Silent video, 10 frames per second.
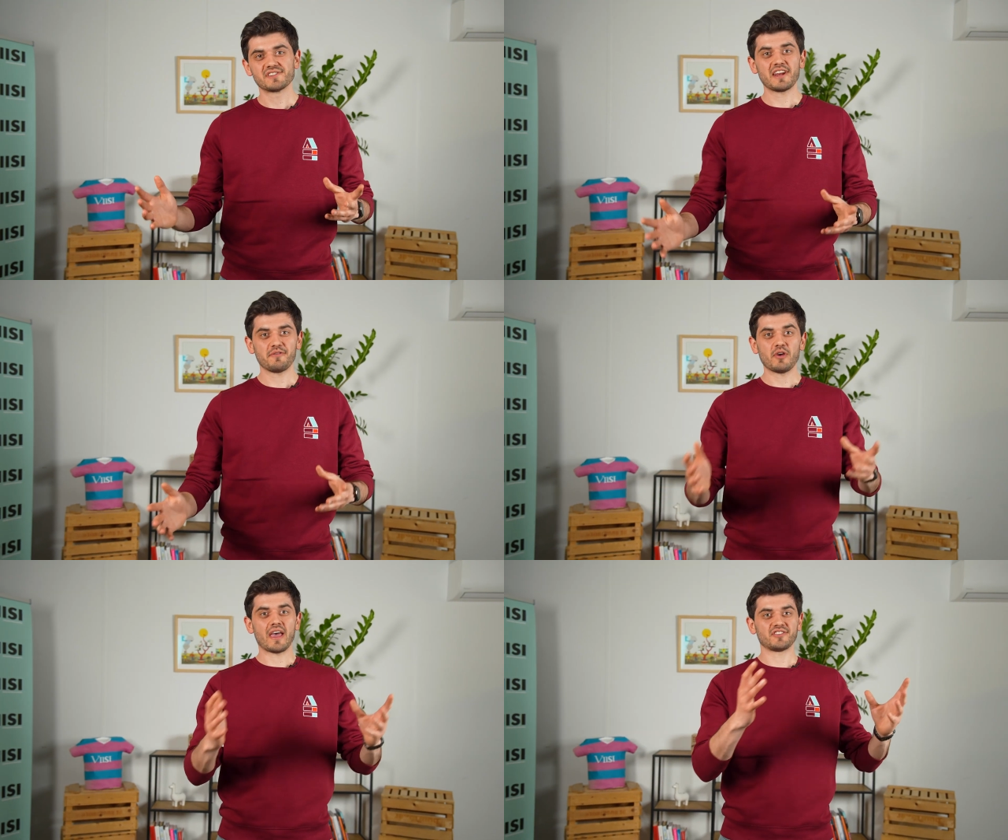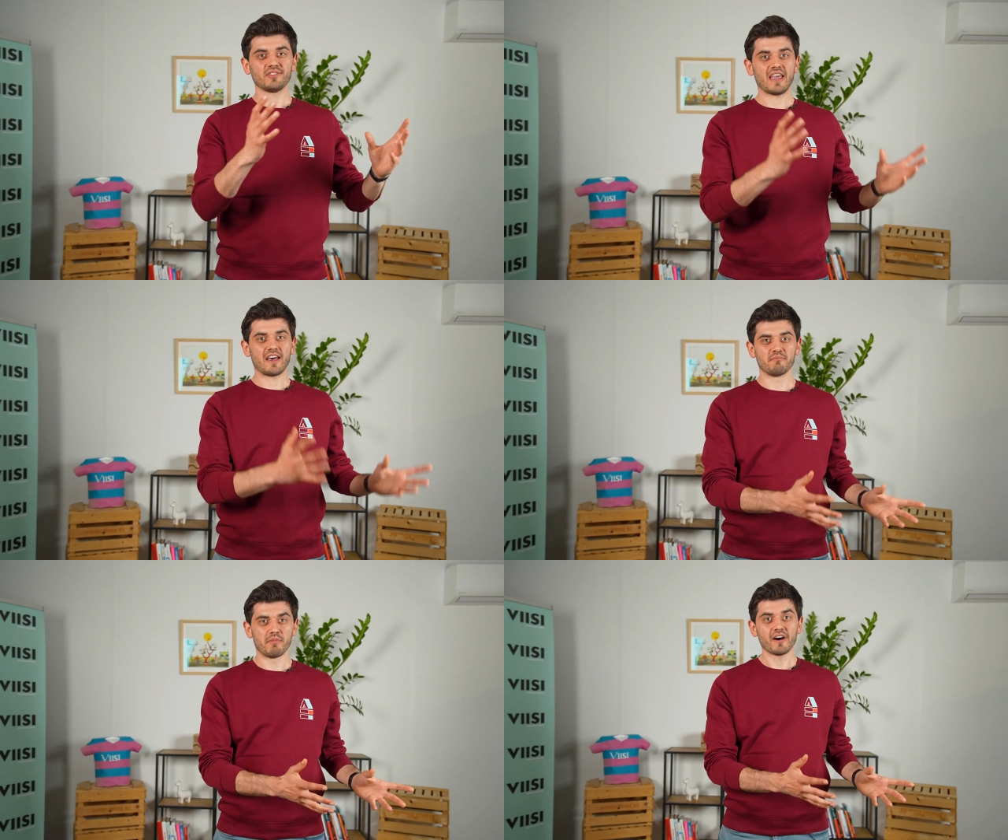then if you actually
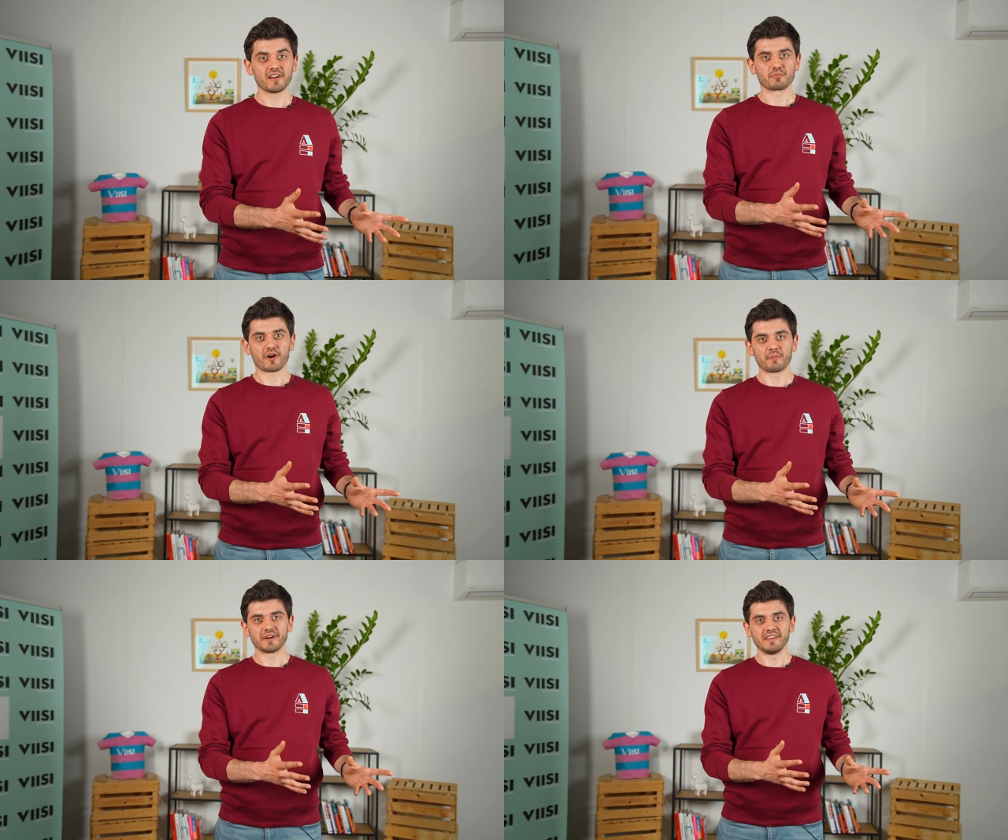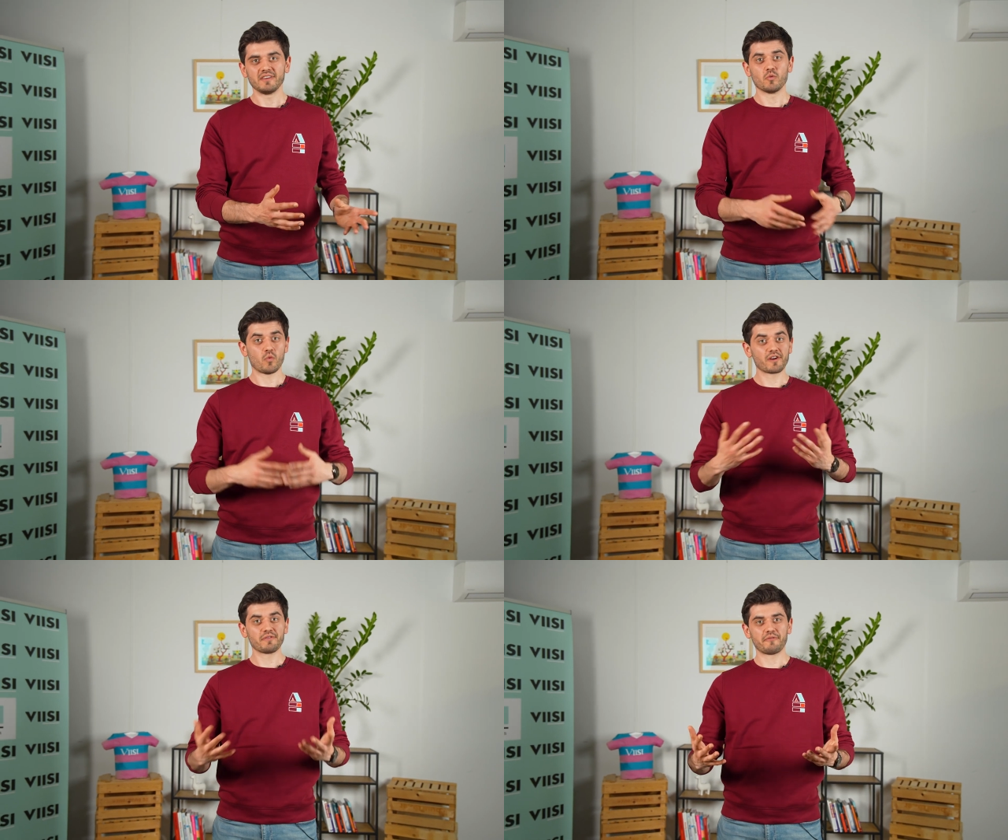have bought a property?
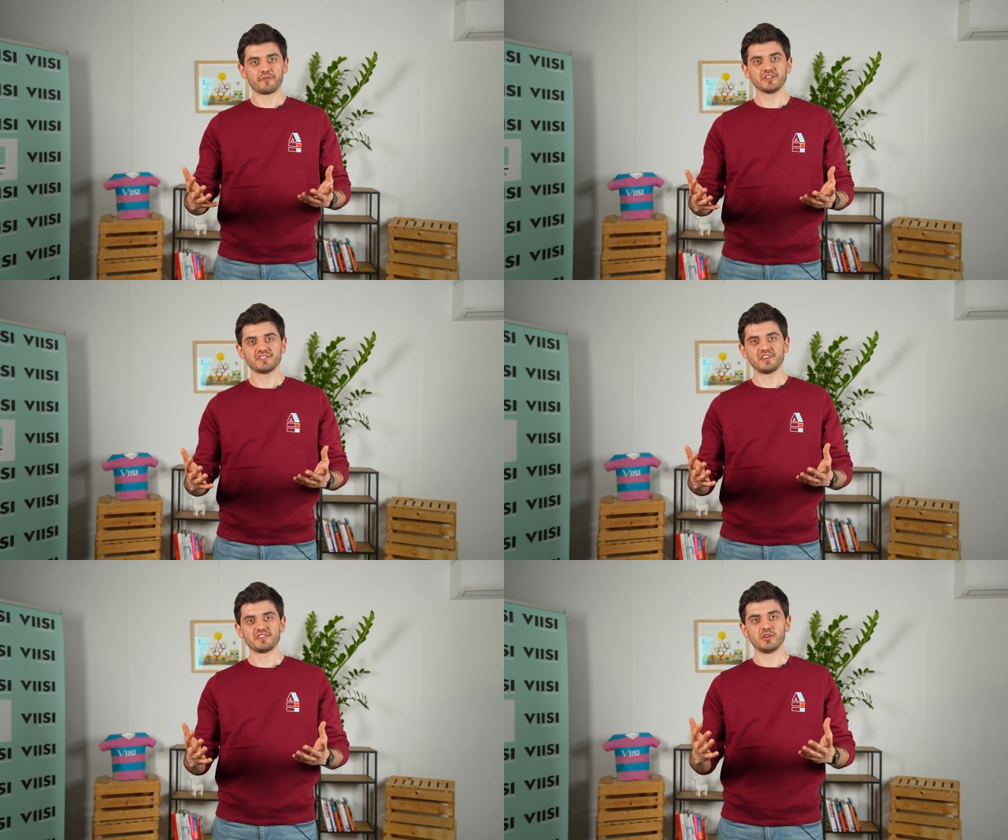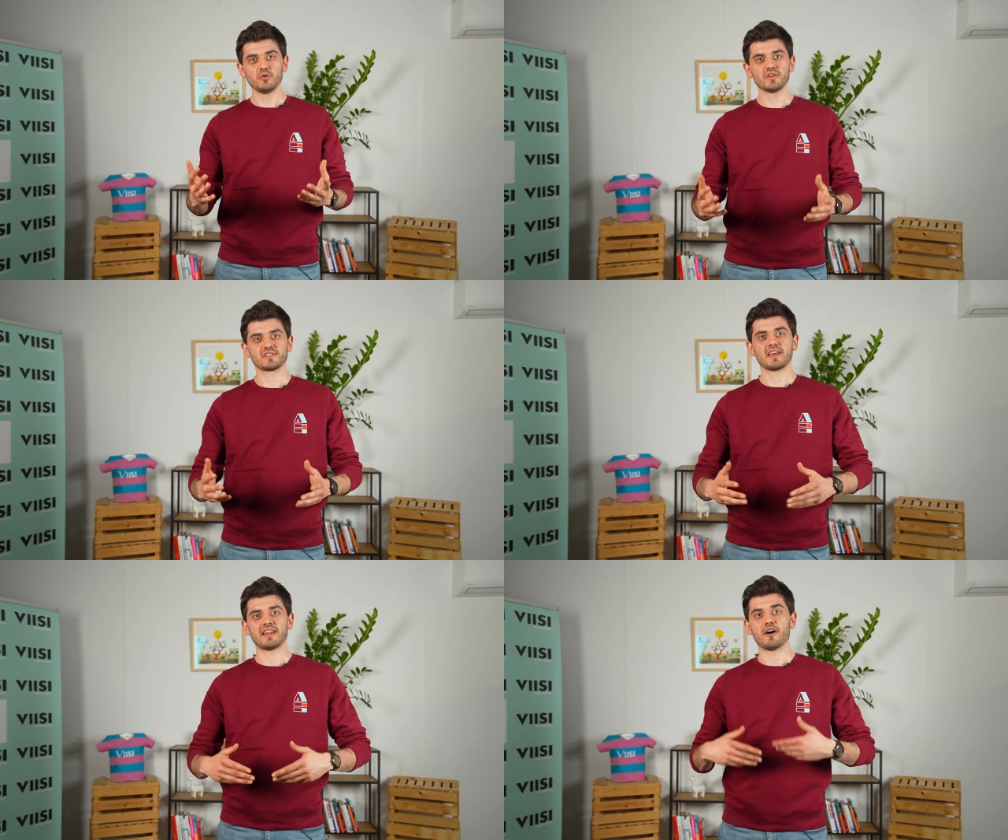One of the first things you do is
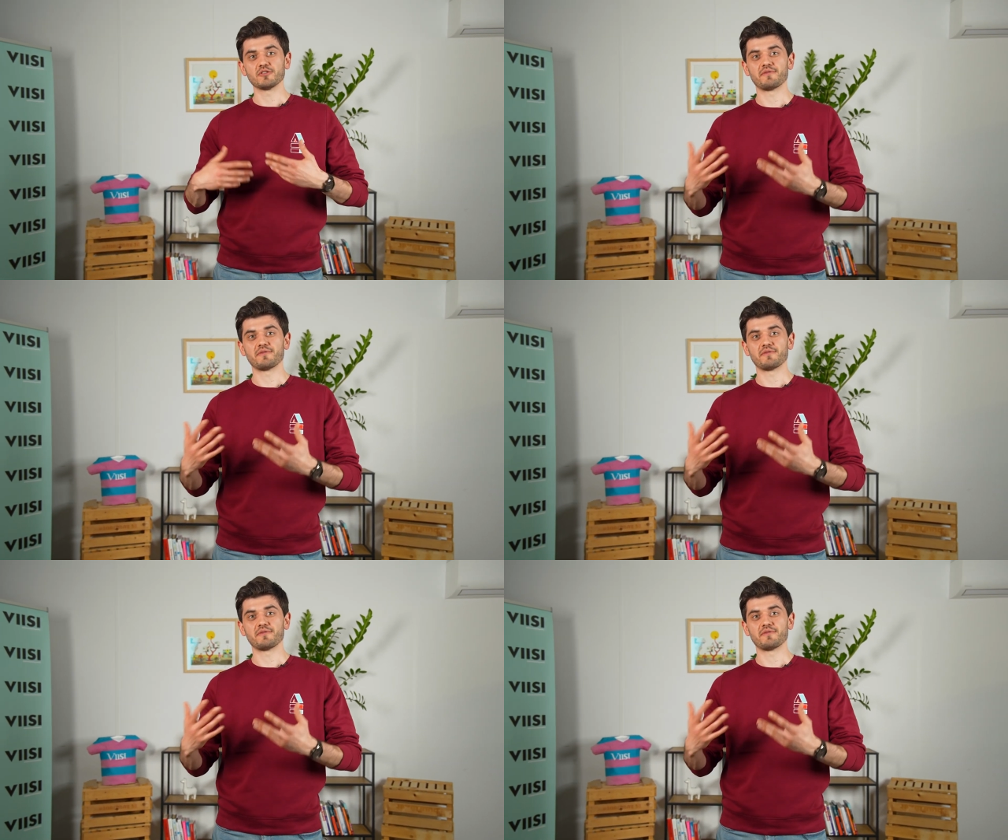get the house